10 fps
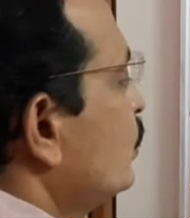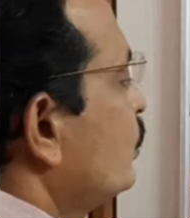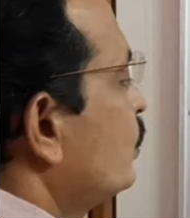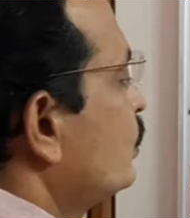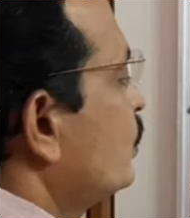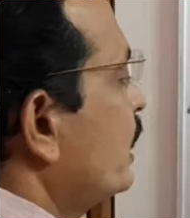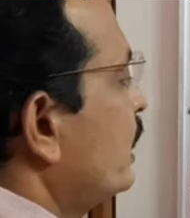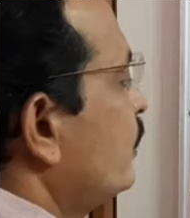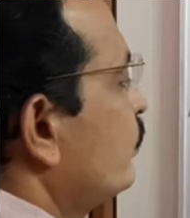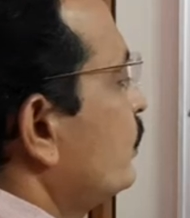2
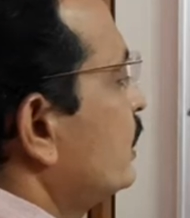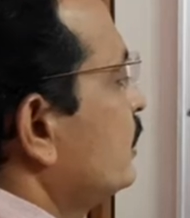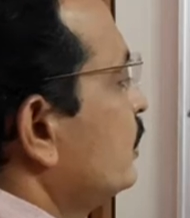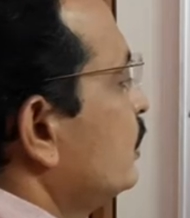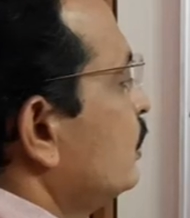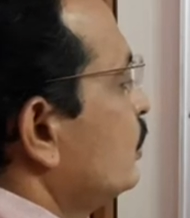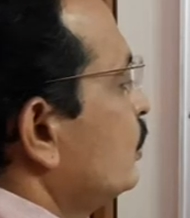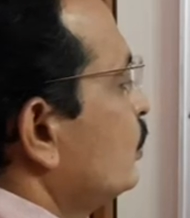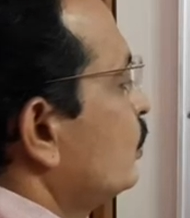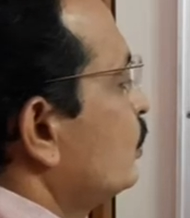and 1,
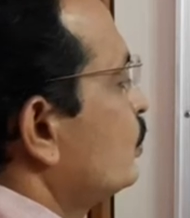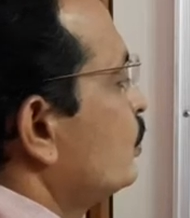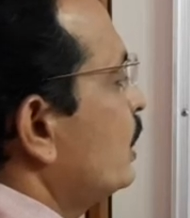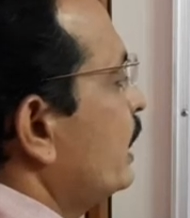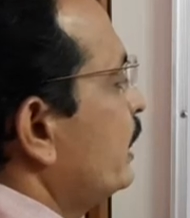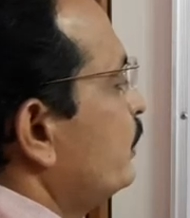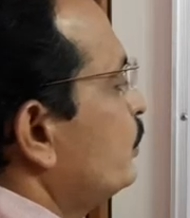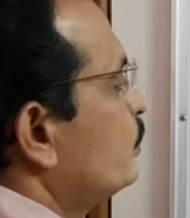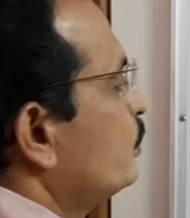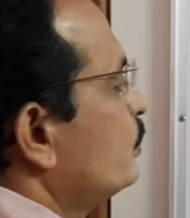2 and
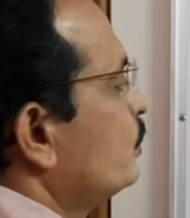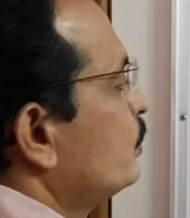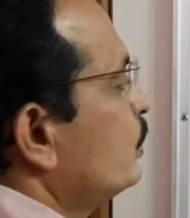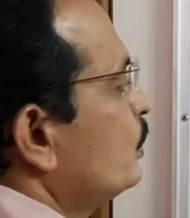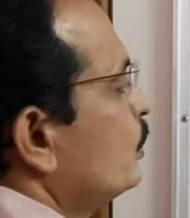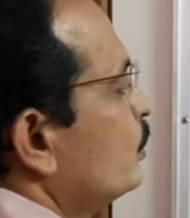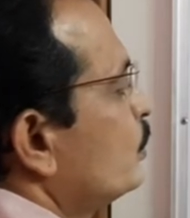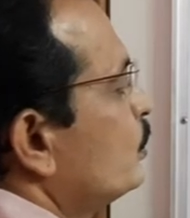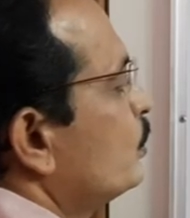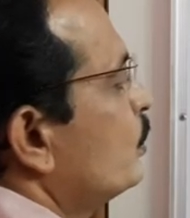2,
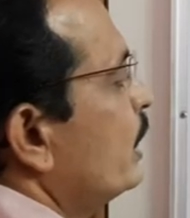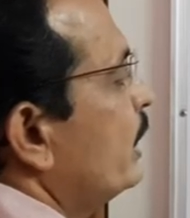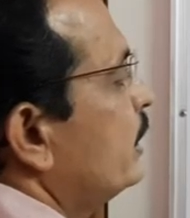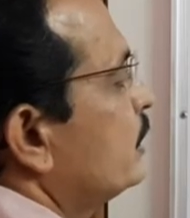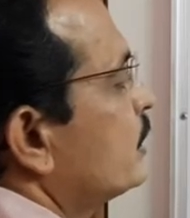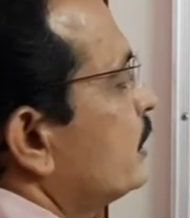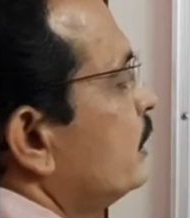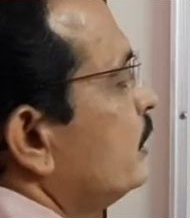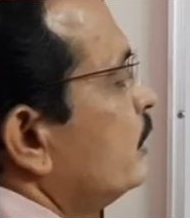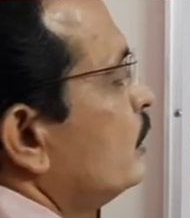2 and 3,